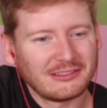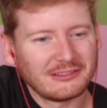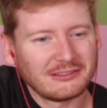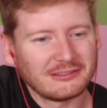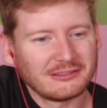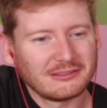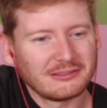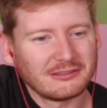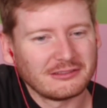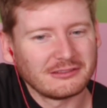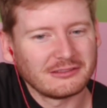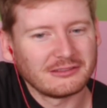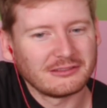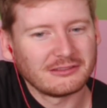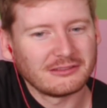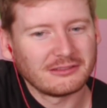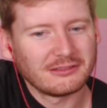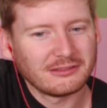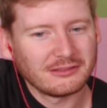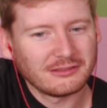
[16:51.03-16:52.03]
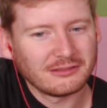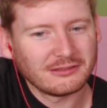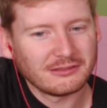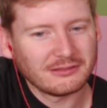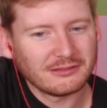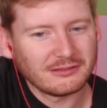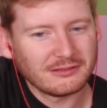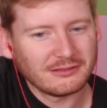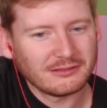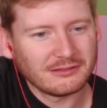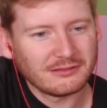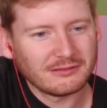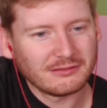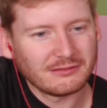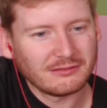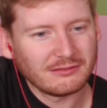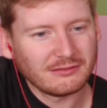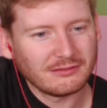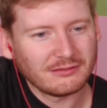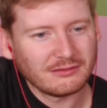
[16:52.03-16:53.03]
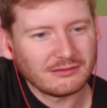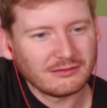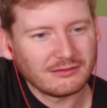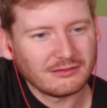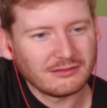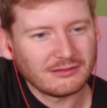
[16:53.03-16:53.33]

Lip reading: (silent)